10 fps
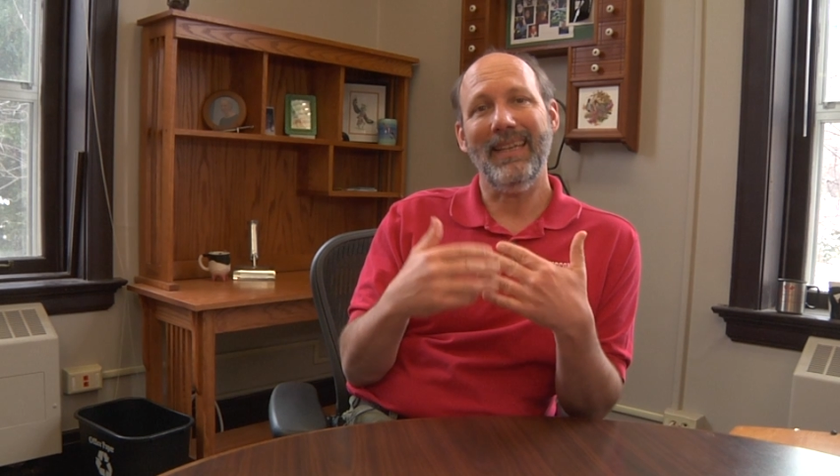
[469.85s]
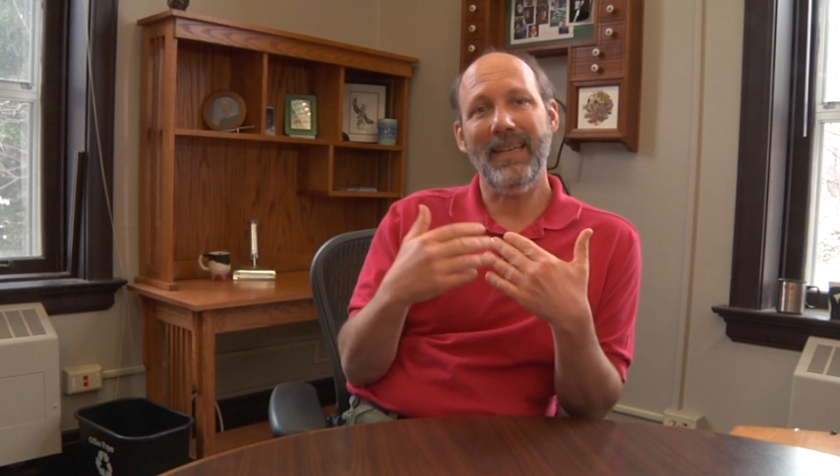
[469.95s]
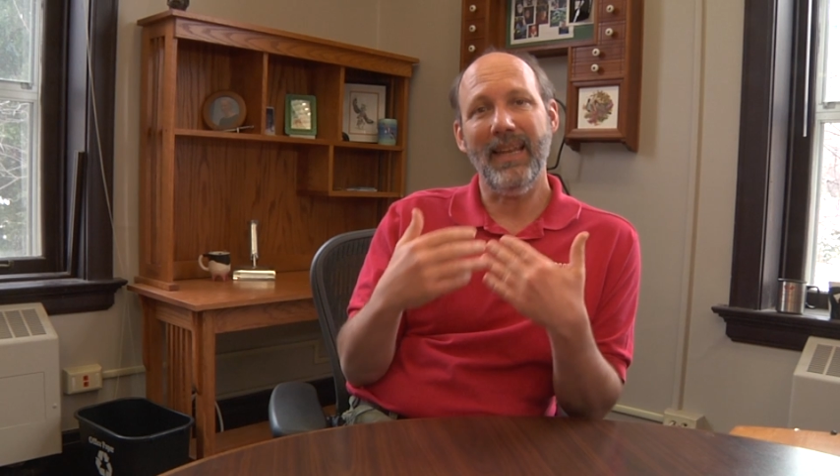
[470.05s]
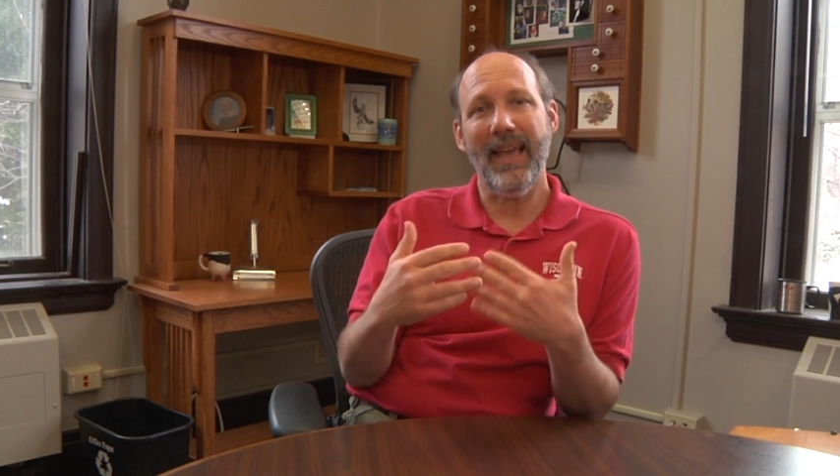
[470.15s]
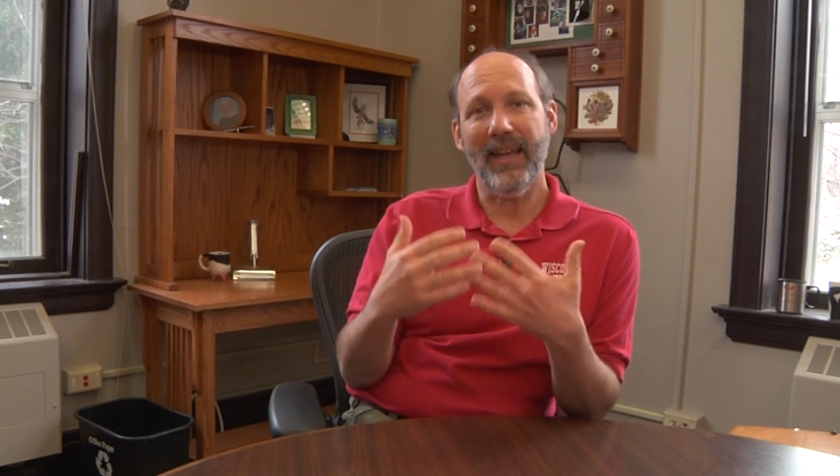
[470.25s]

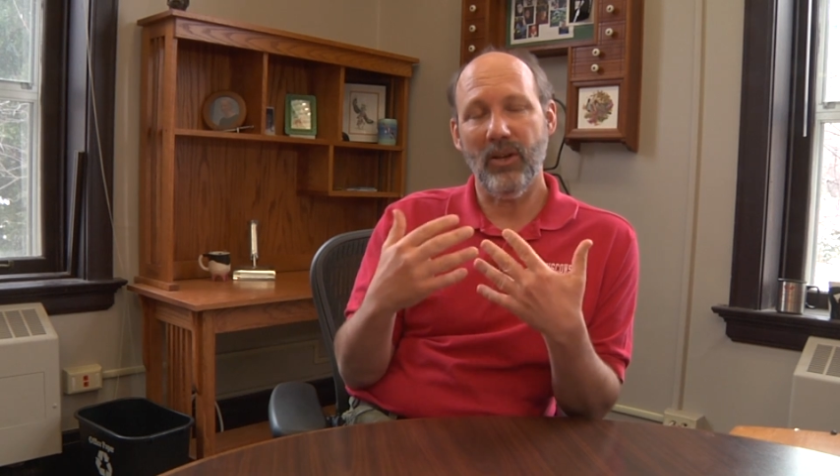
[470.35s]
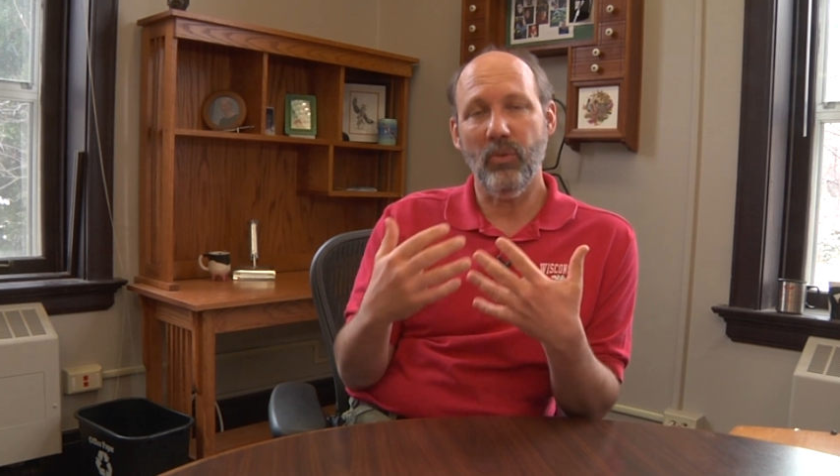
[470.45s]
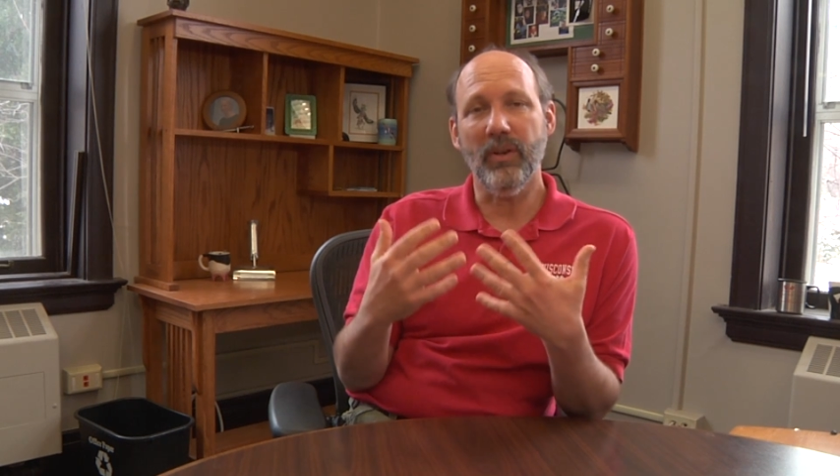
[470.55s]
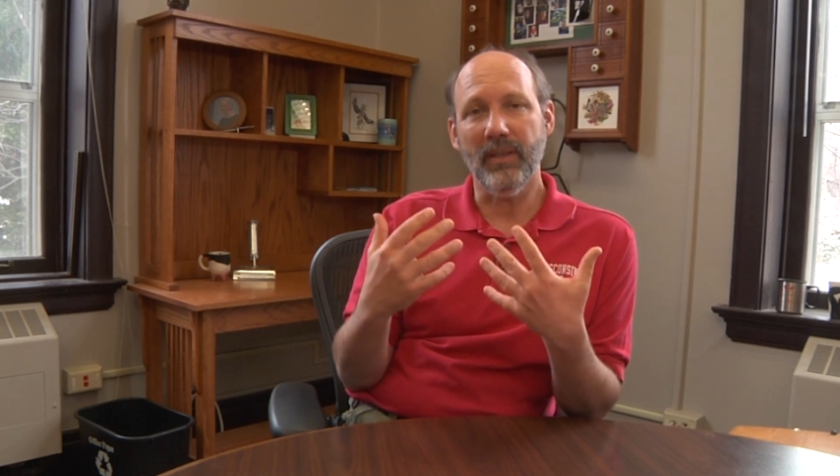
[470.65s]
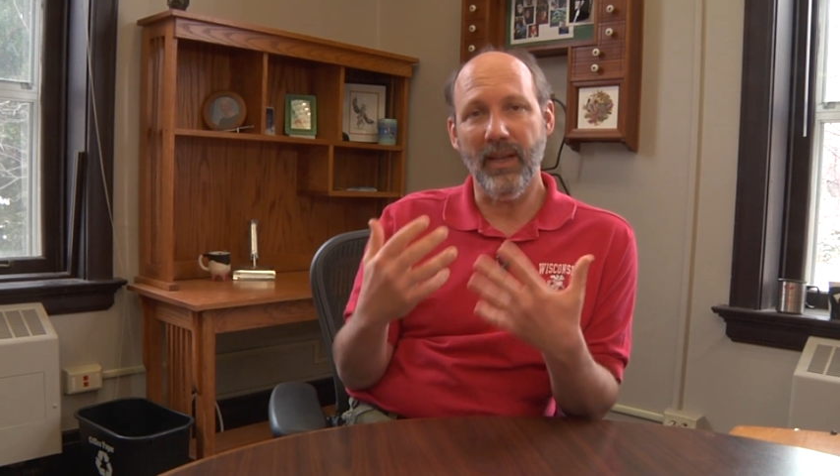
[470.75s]

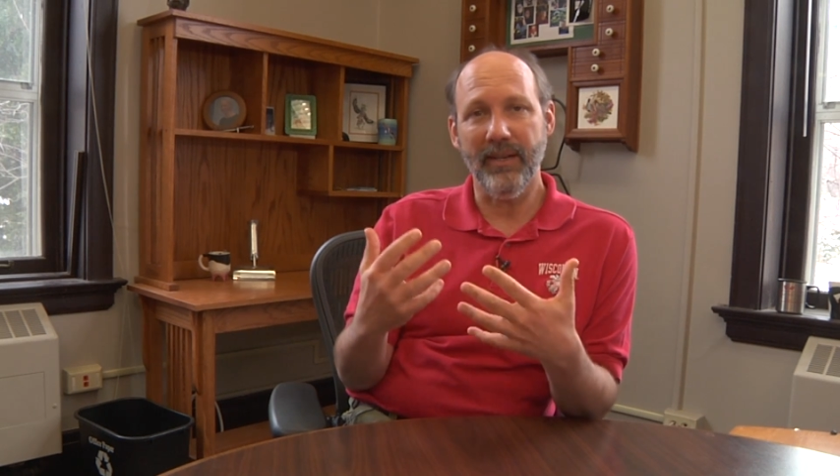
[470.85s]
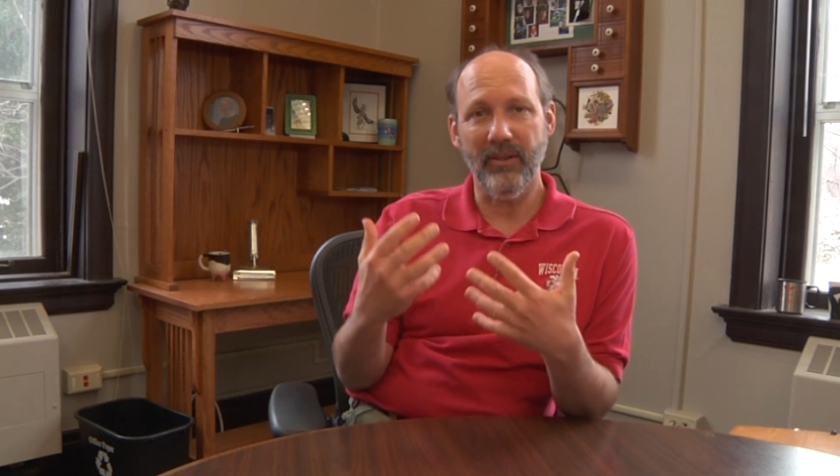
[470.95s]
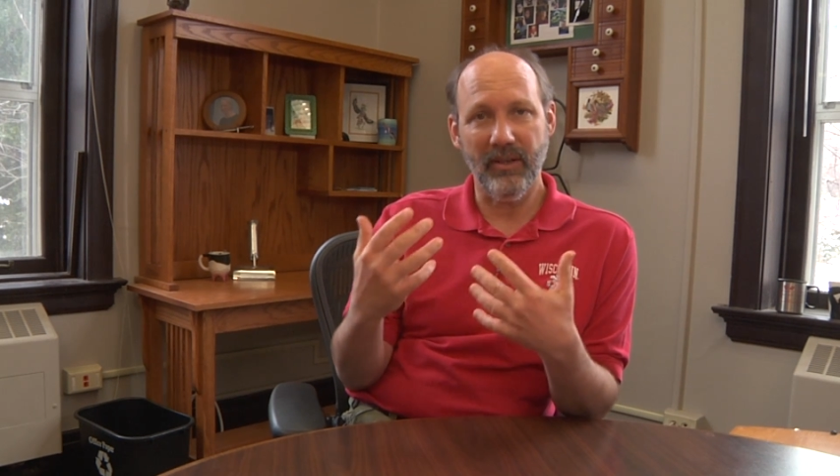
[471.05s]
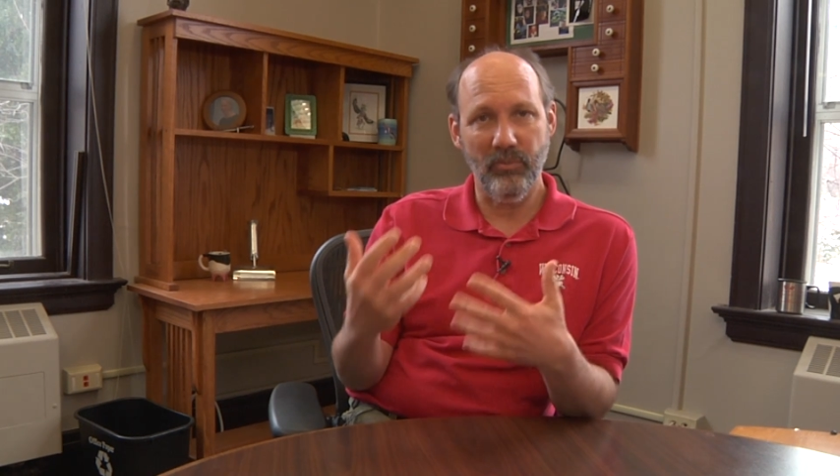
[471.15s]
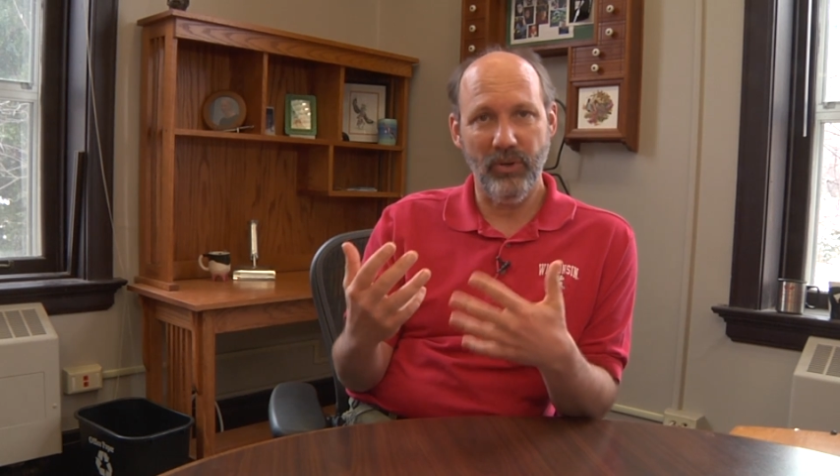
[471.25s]
inadequate
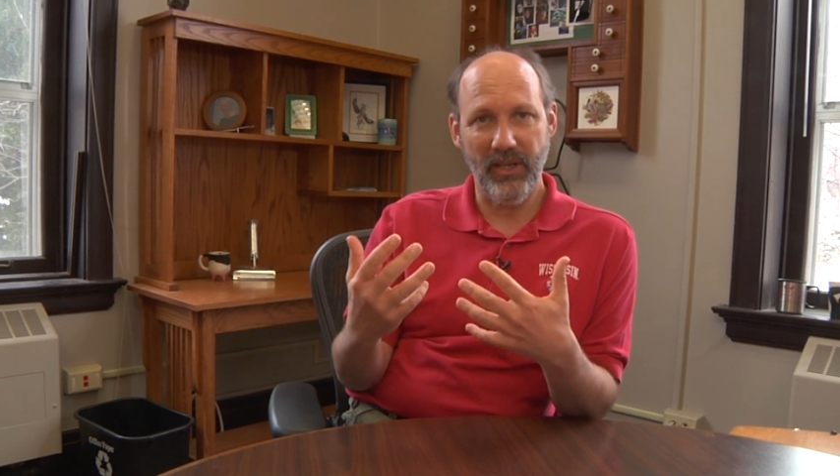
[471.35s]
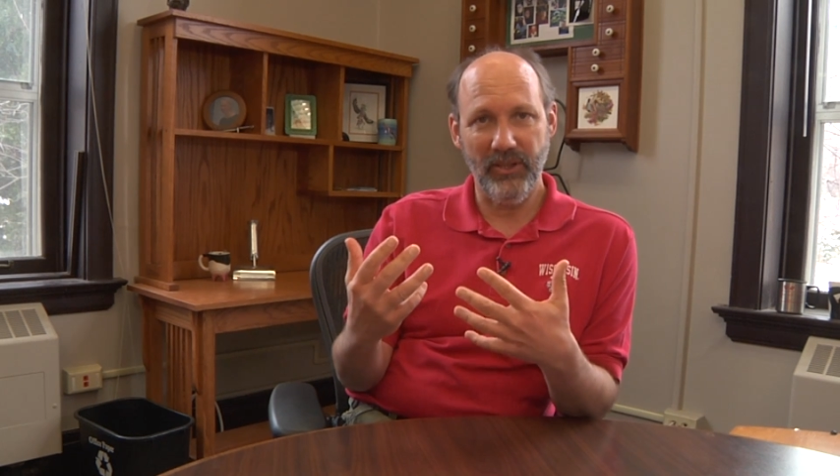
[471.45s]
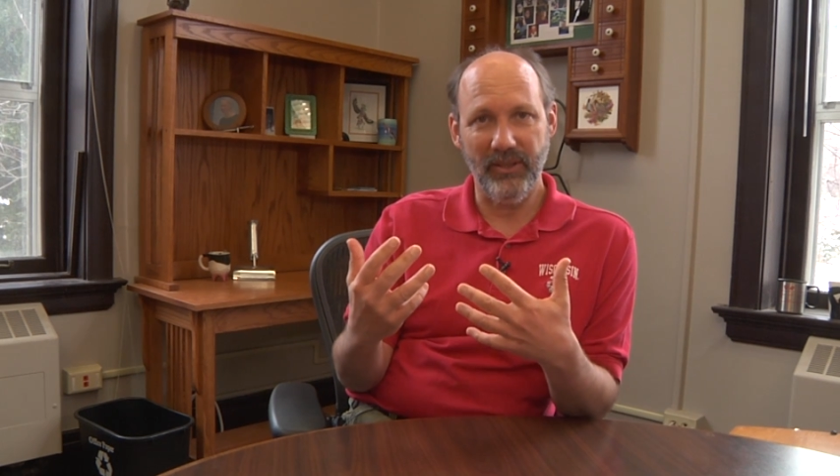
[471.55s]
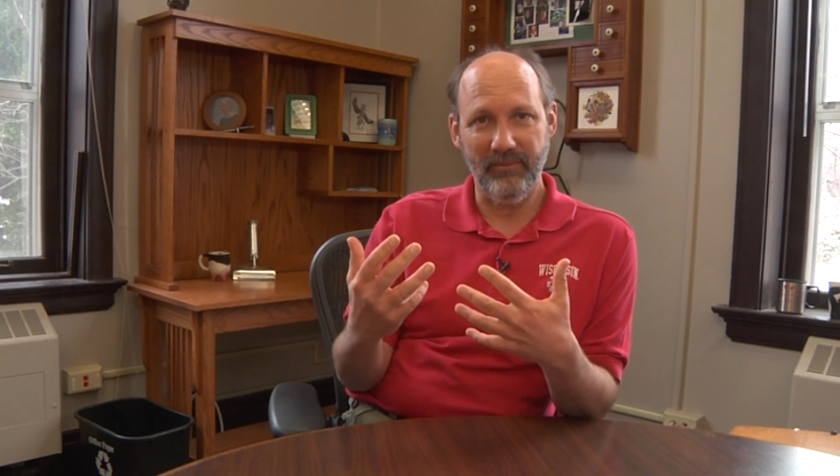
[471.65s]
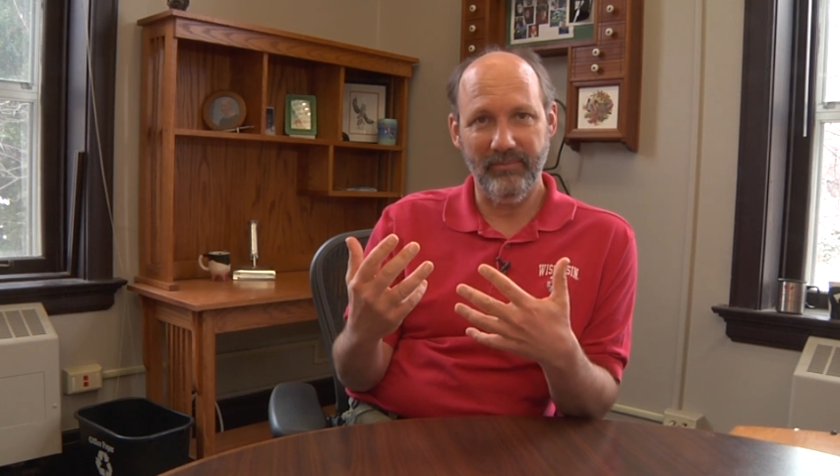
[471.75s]
liner
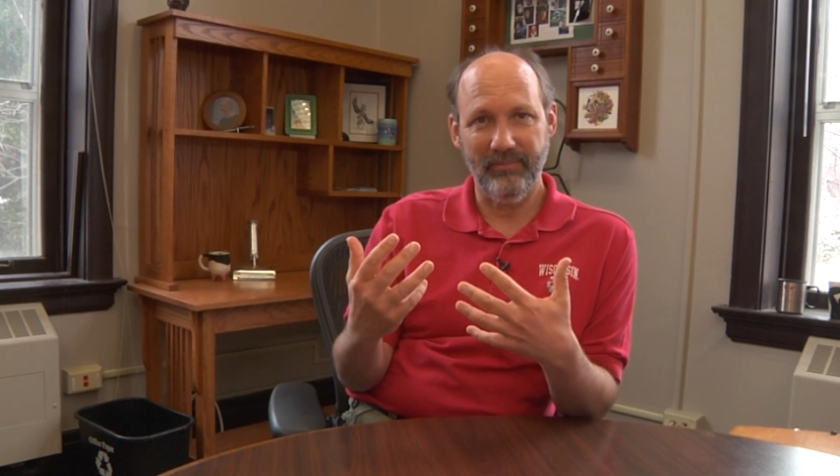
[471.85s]
compression.